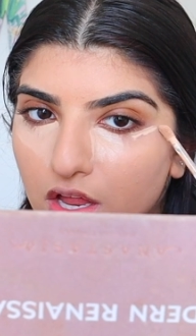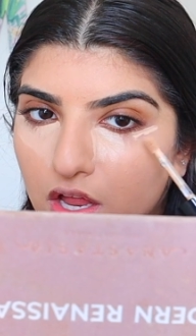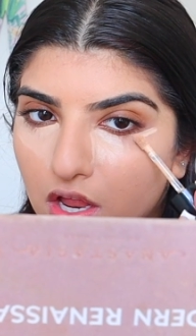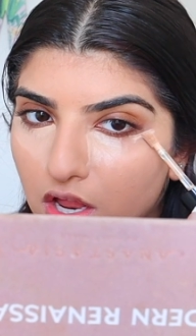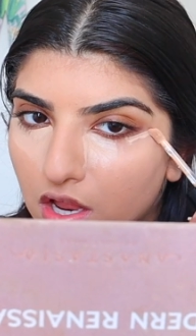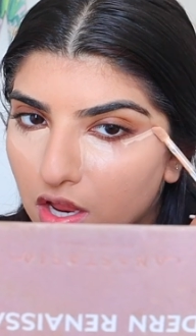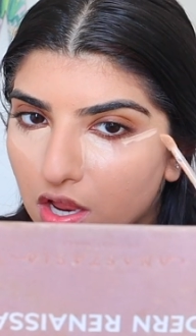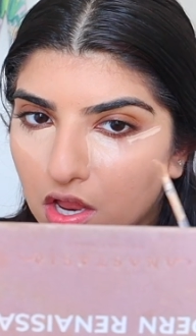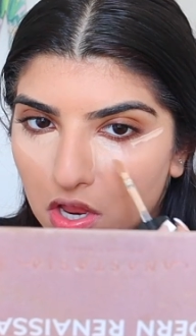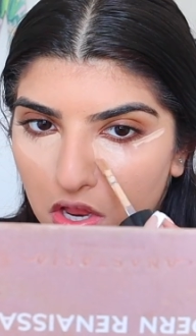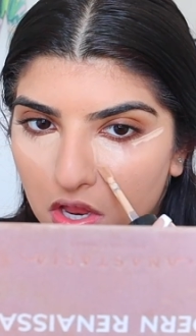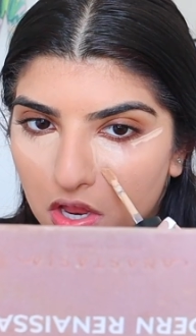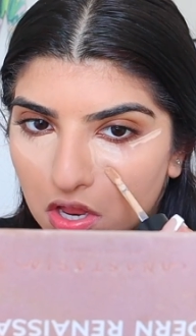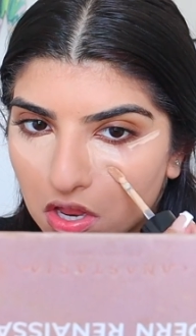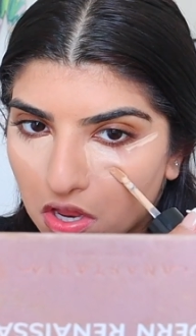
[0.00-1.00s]
with the
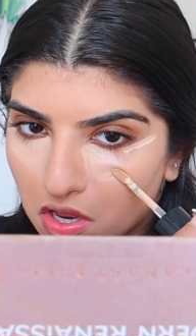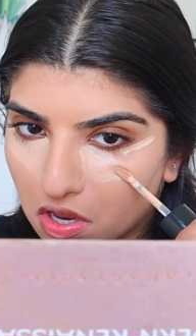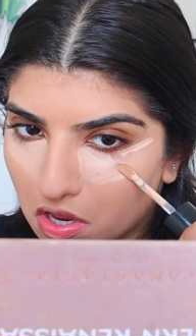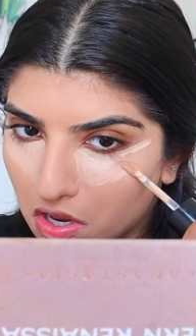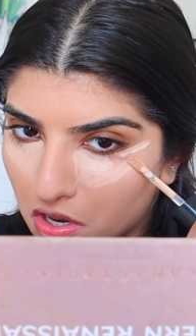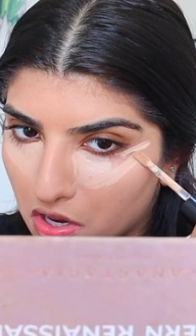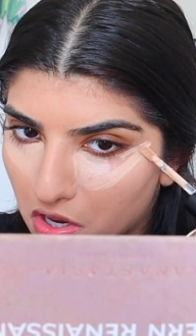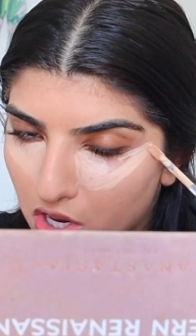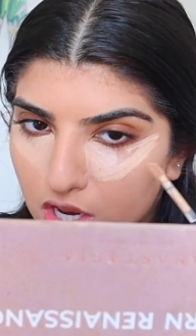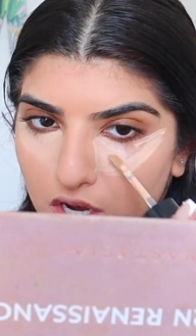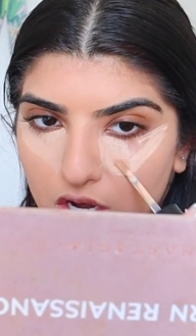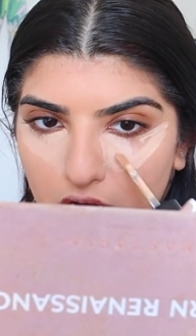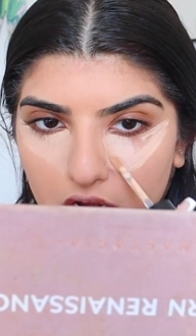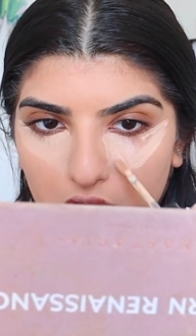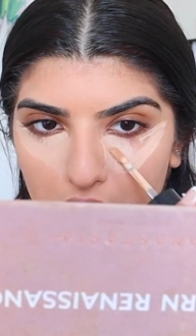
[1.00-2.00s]
concealer or else
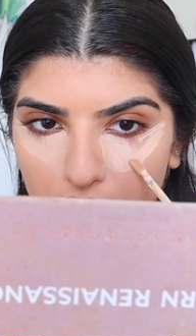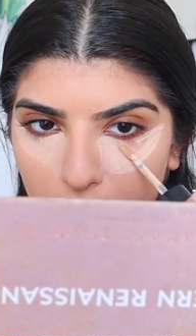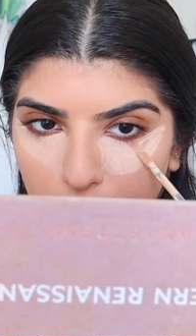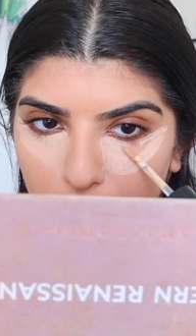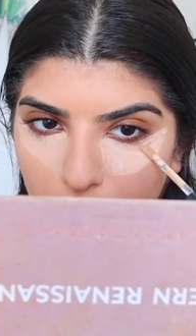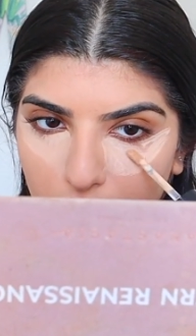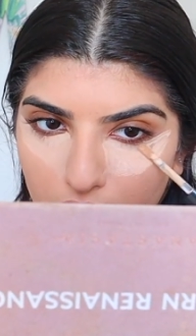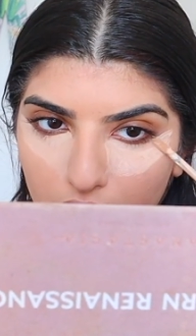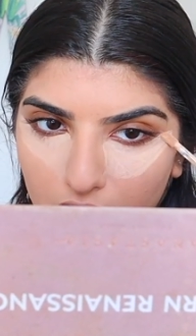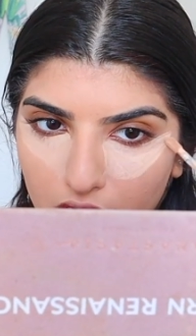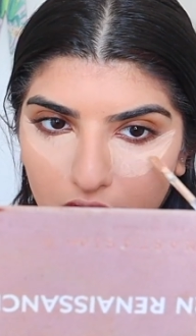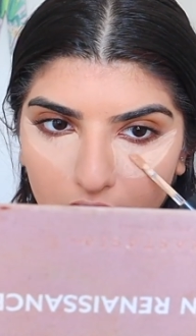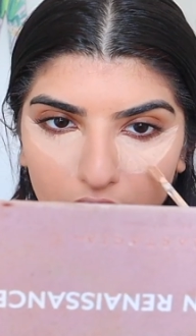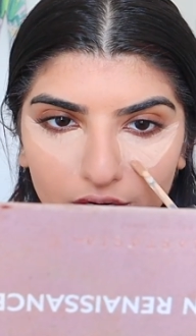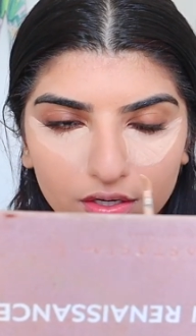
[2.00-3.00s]
like my dark
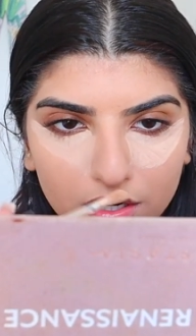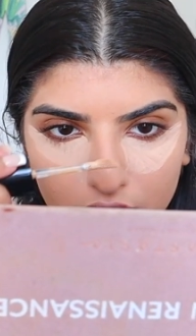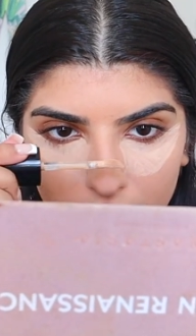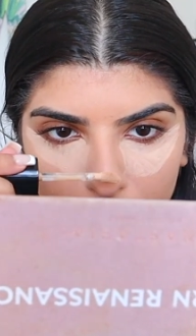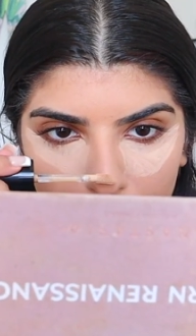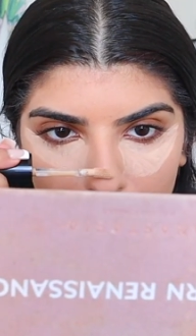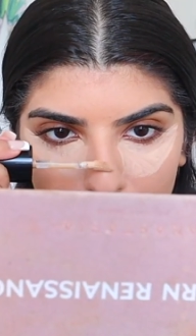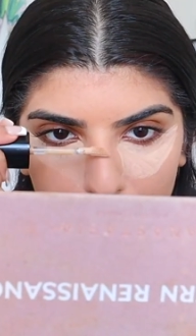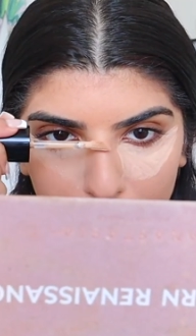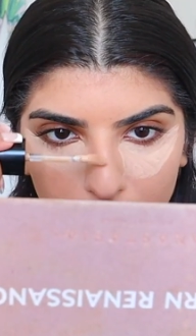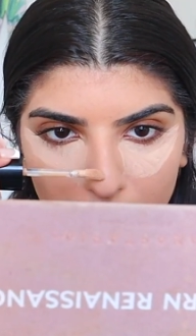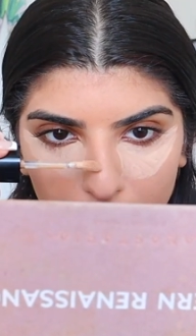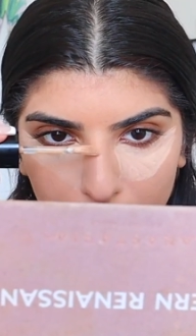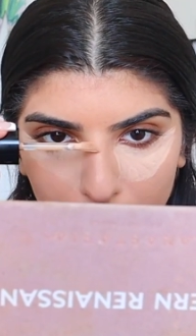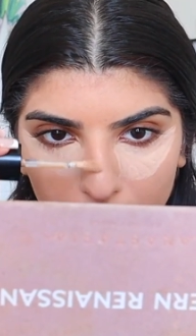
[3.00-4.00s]
circles will still
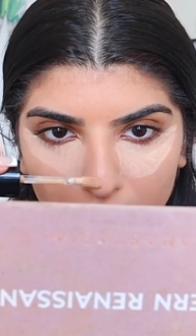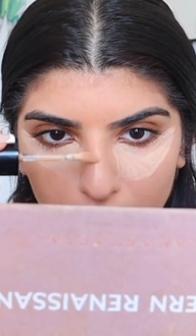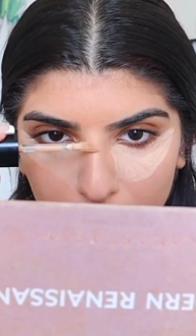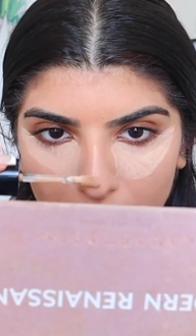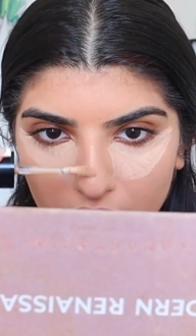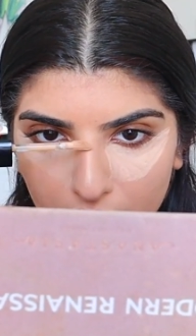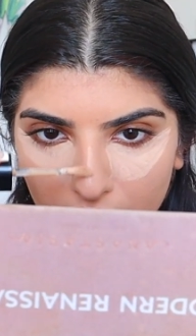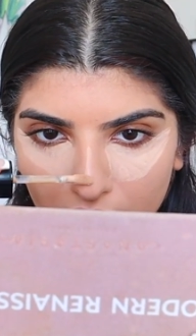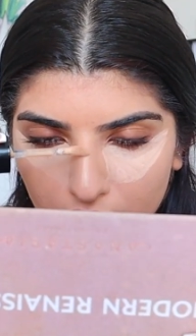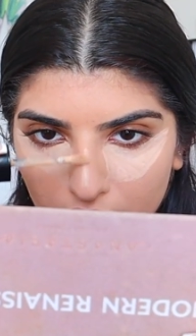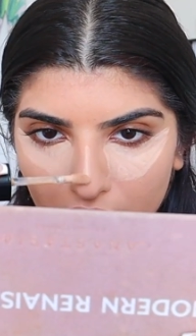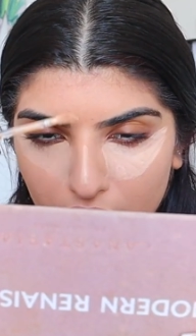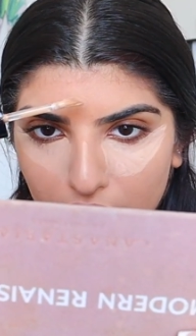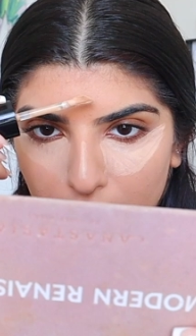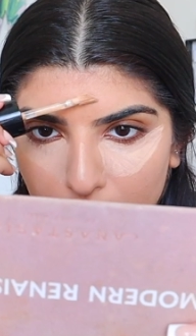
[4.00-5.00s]
show. So
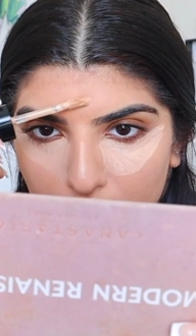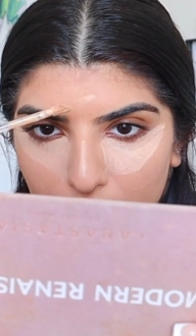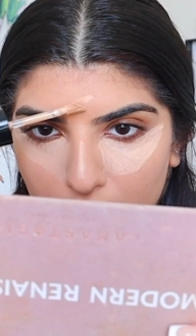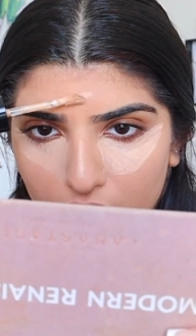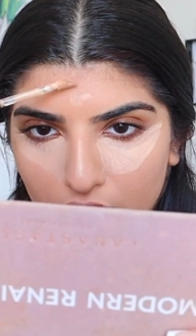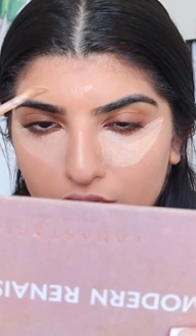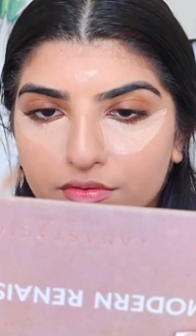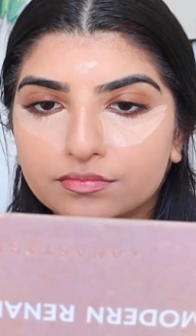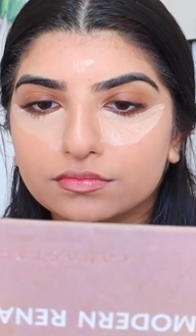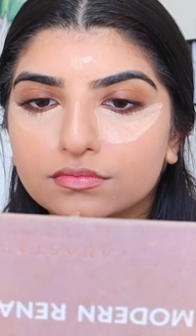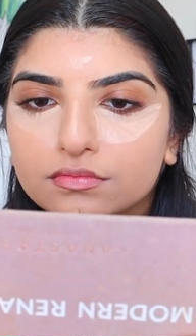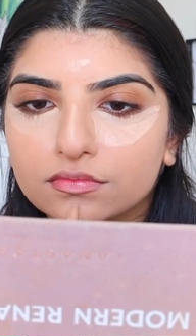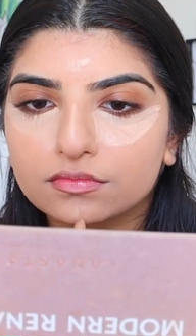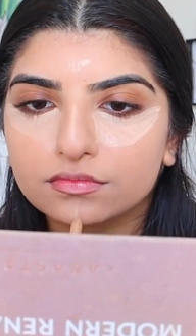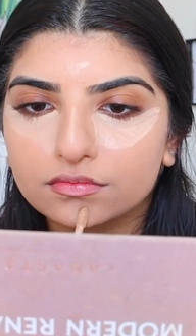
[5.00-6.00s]

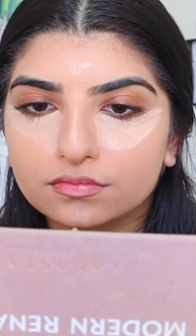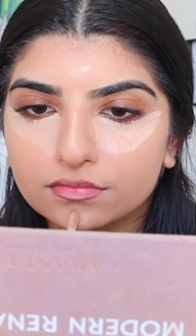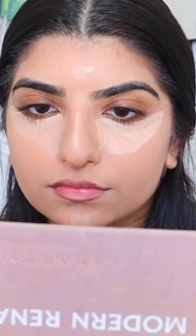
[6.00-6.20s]
after that,